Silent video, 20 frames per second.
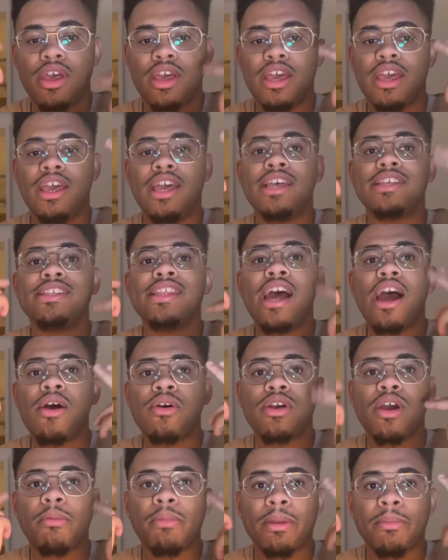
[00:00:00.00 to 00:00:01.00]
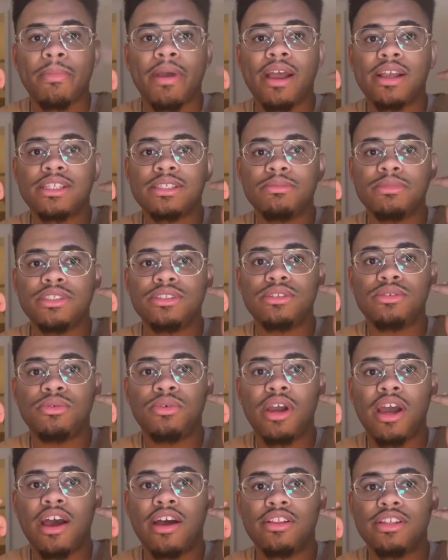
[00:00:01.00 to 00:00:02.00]
It's now coming back to me who
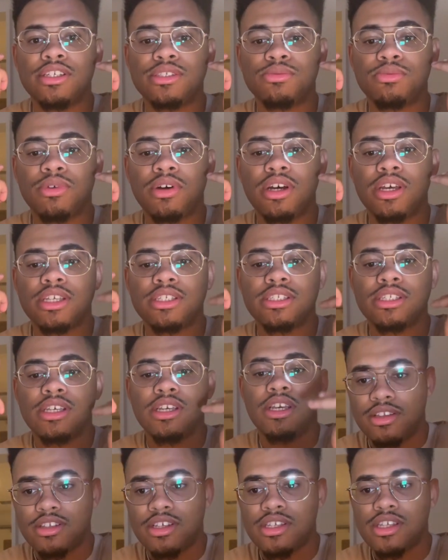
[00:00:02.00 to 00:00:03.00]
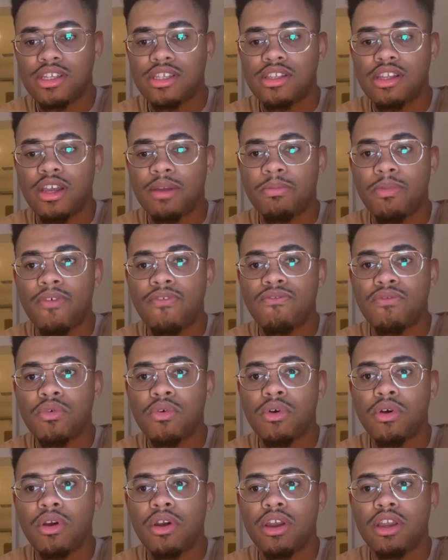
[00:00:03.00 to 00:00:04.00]
Alice was. This is, like,
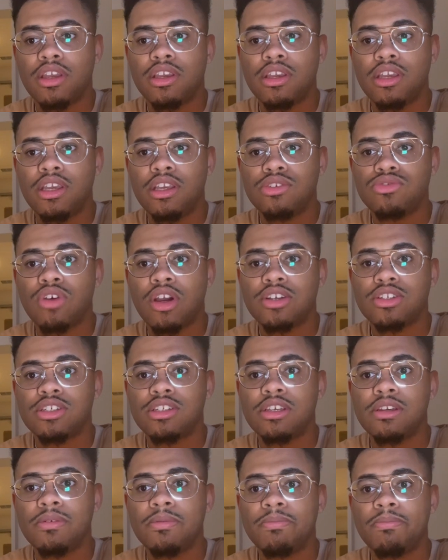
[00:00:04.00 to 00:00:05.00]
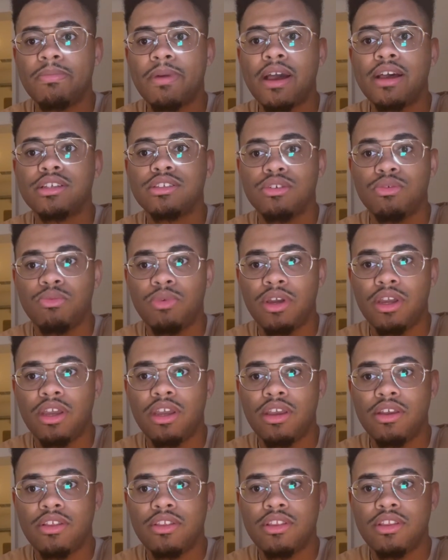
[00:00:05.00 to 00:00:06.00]
before he tragically passed
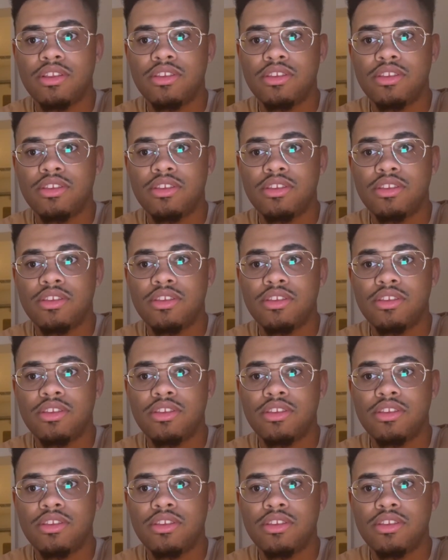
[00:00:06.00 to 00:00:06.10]
away.